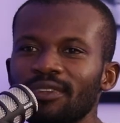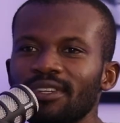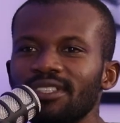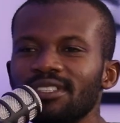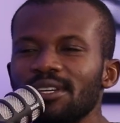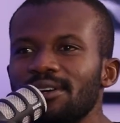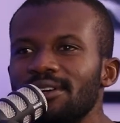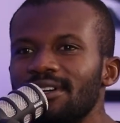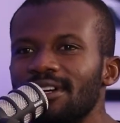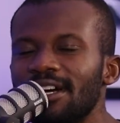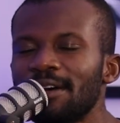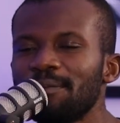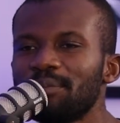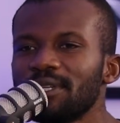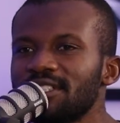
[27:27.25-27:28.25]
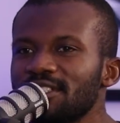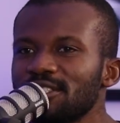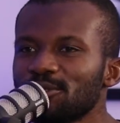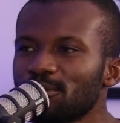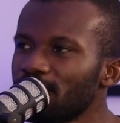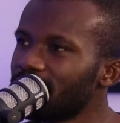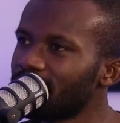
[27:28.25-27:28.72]
So a
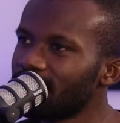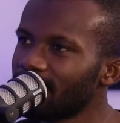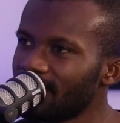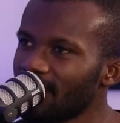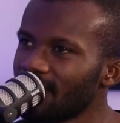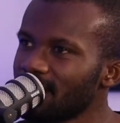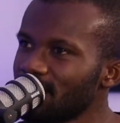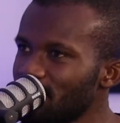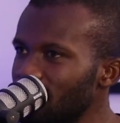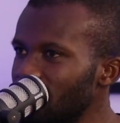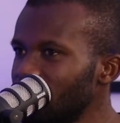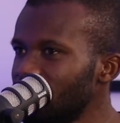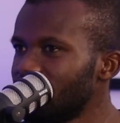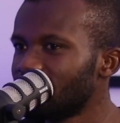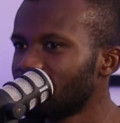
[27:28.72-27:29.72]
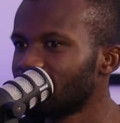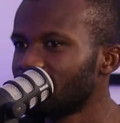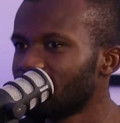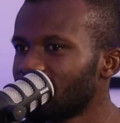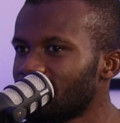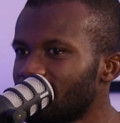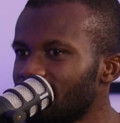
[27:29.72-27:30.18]
picture's worth 1,000 words.
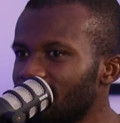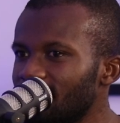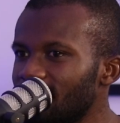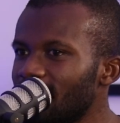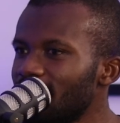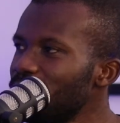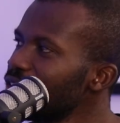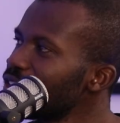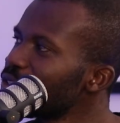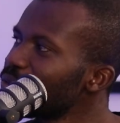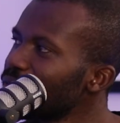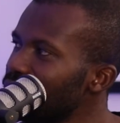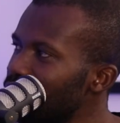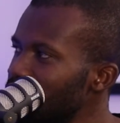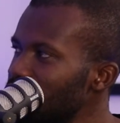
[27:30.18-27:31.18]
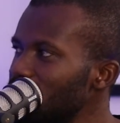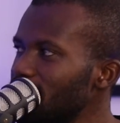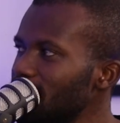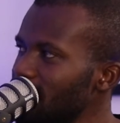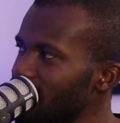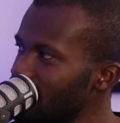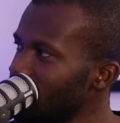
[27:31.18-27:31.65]
Now imagine what video
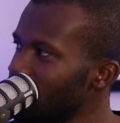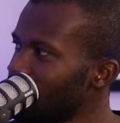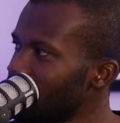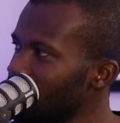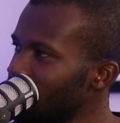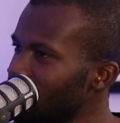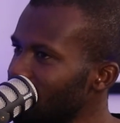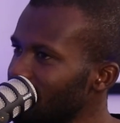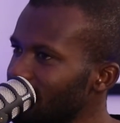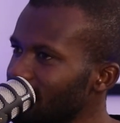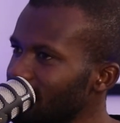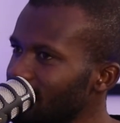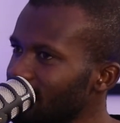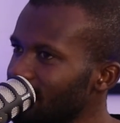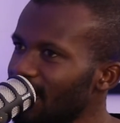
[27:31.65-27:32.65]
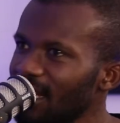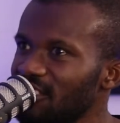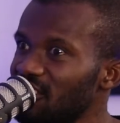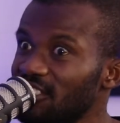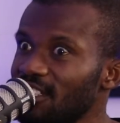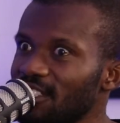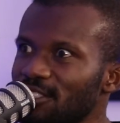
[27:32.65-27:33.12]
is. I like
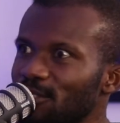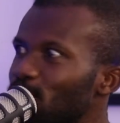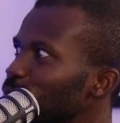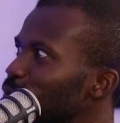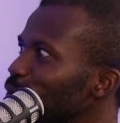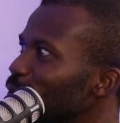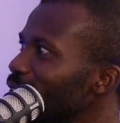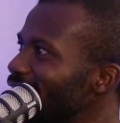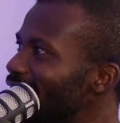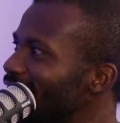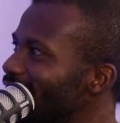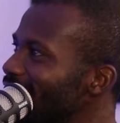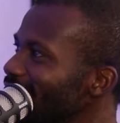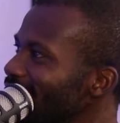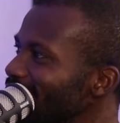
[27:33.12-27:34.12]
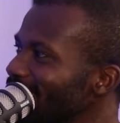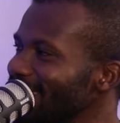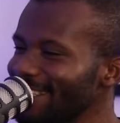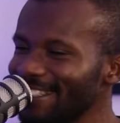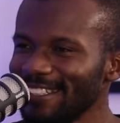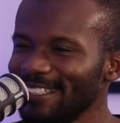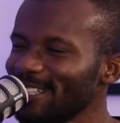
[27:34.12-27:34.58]
to say it's the whole story,
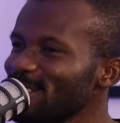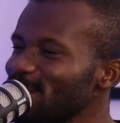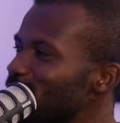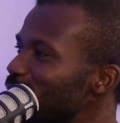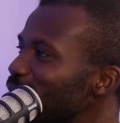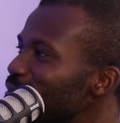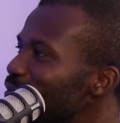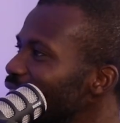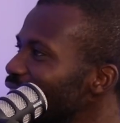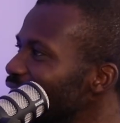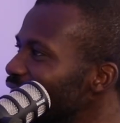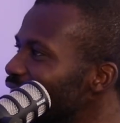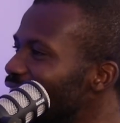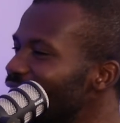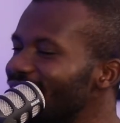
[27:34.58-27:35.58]
and it does it perfectly.